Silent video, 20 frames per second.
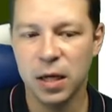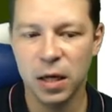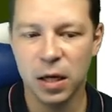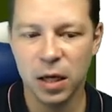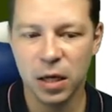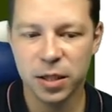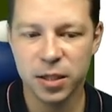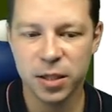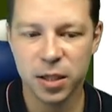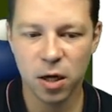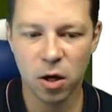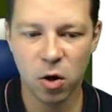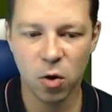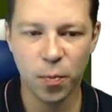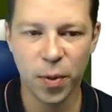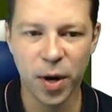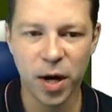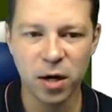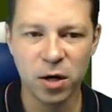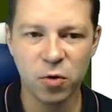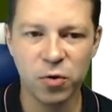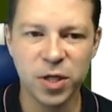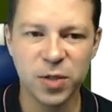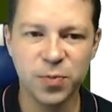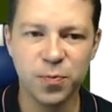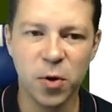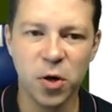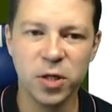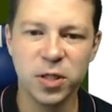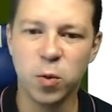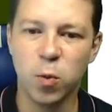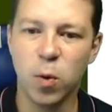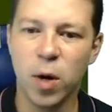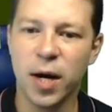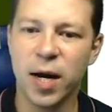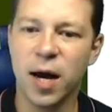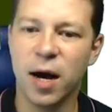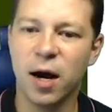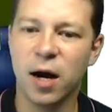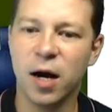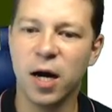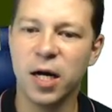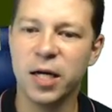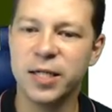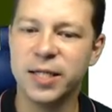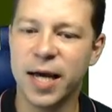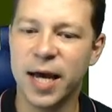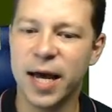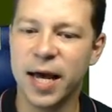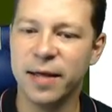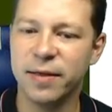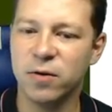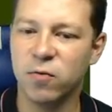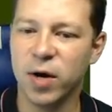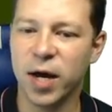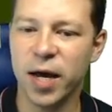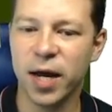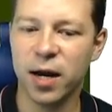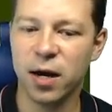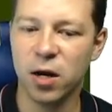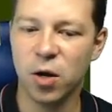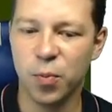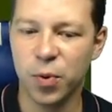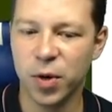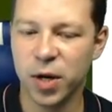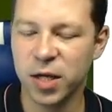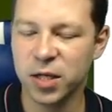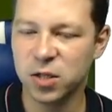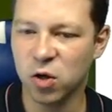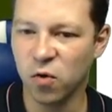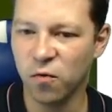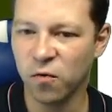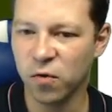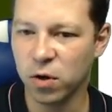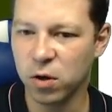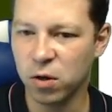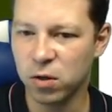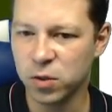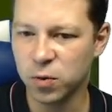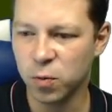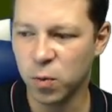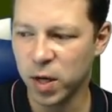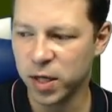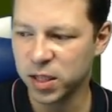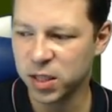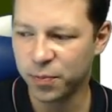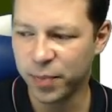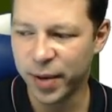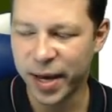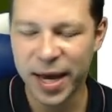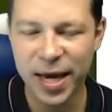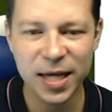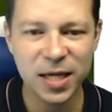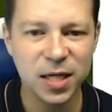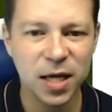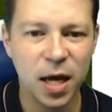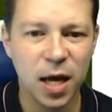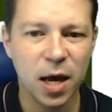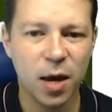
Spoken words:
So partner responds 1 heart and the right hand opponent overcalls 1 spade,